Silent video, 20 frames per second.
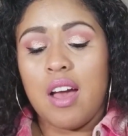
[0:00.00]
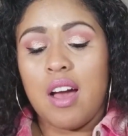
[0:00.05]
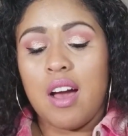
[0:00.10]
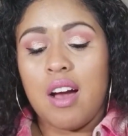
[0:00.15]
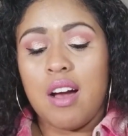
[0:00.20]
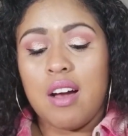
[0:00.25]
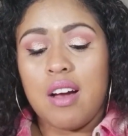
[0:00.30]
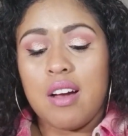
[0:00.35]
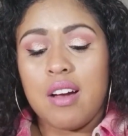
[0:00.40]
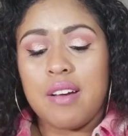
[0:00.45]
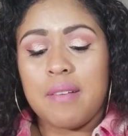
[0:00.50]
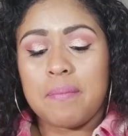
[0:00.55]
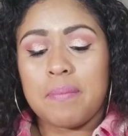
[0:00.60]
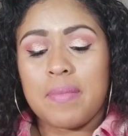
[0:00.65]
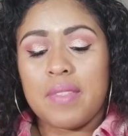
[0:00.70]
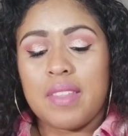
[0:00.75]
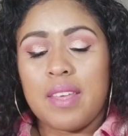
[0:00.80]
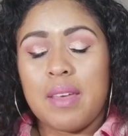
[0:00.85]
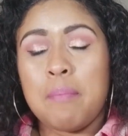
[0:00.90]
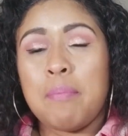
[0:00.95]

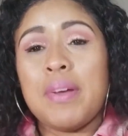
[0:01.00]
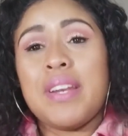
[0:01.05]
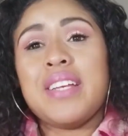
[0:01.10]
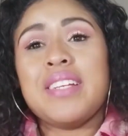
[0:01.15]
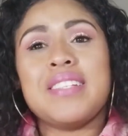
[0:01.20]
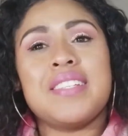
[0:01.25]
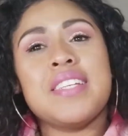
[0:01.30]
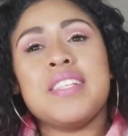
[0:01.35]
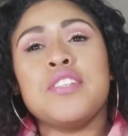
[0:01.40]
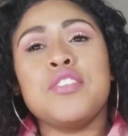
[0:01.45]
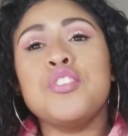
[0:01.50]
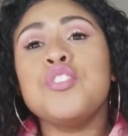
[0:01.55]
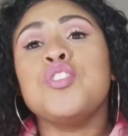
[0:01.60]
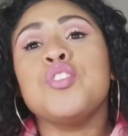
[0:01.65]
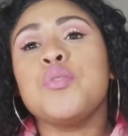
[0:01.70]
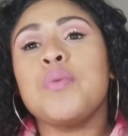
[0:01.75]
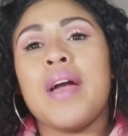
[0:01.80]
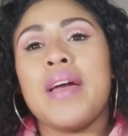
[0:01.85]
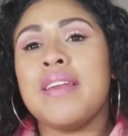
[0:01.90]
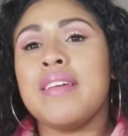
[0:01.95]
But it didn't
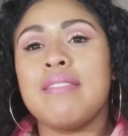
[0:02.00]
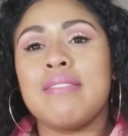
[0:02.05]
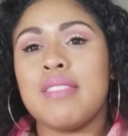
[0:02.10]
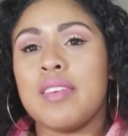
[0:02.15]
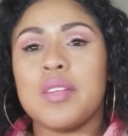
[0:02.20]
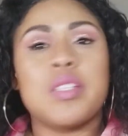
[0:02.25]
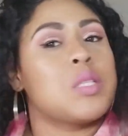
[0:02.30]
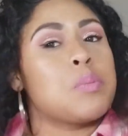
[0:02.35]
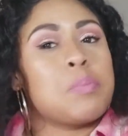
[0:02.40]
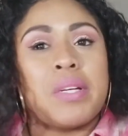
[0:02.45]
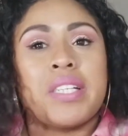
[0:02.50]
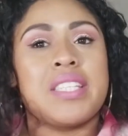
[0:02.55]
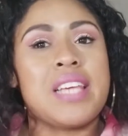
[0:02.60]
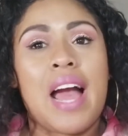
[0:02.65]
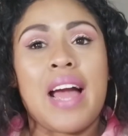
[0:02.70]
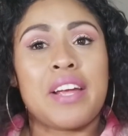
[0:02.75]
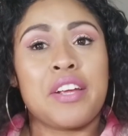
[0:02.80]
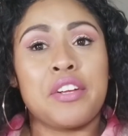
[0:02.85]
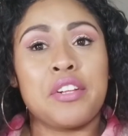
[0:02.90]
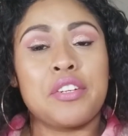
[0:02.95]
do anything
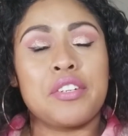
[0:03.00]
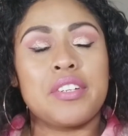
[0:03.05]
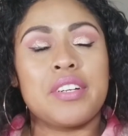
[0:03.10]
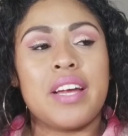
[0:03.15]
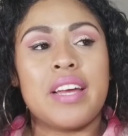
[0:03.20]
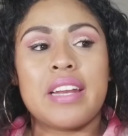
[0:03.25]
spectacular.